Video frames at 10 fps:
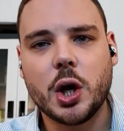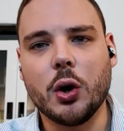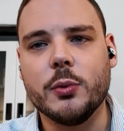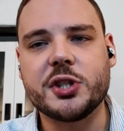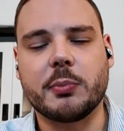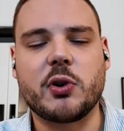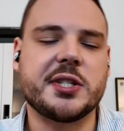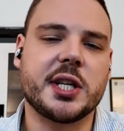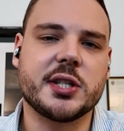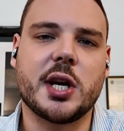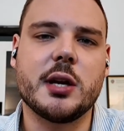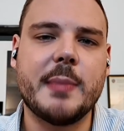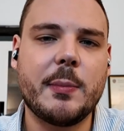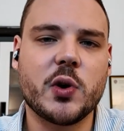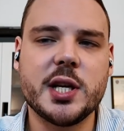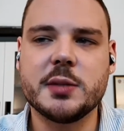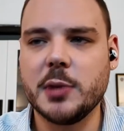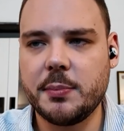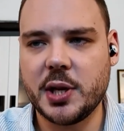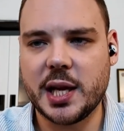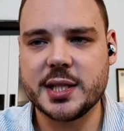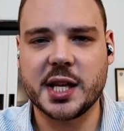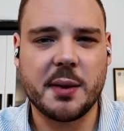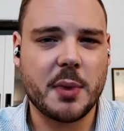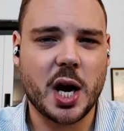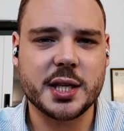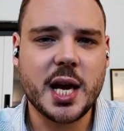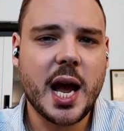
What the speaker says: suppressing certain memories, manipulating their mind,